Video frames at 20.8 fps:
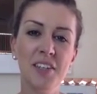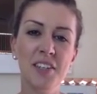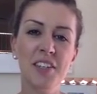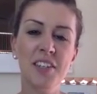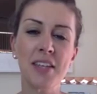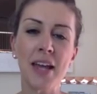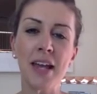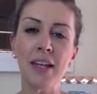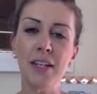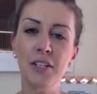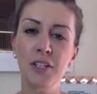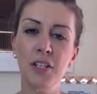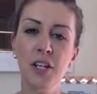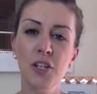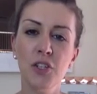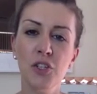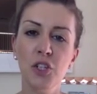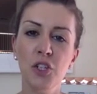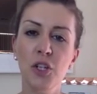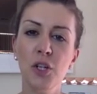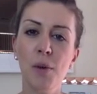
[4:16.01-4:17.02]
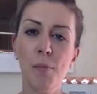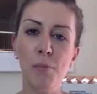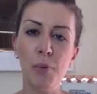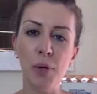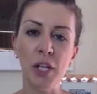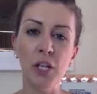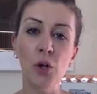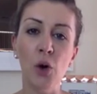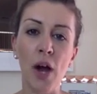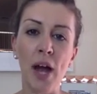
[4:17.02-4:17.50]
state so you can
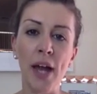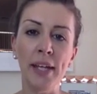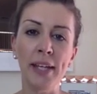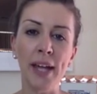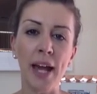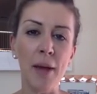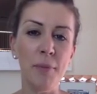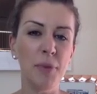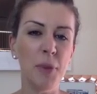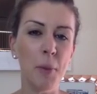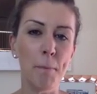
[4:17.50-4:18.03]
bring your A game,